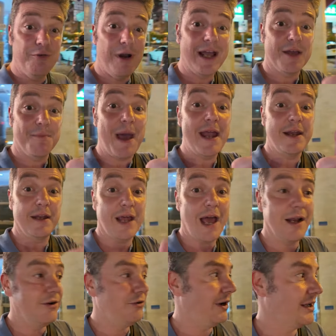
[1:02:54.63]
recommended.
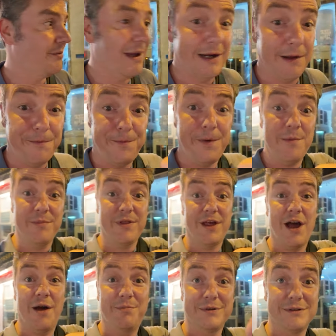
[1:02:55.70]
Highly recommended. Thumbs
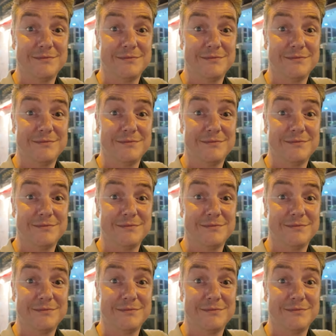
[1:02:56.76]
up.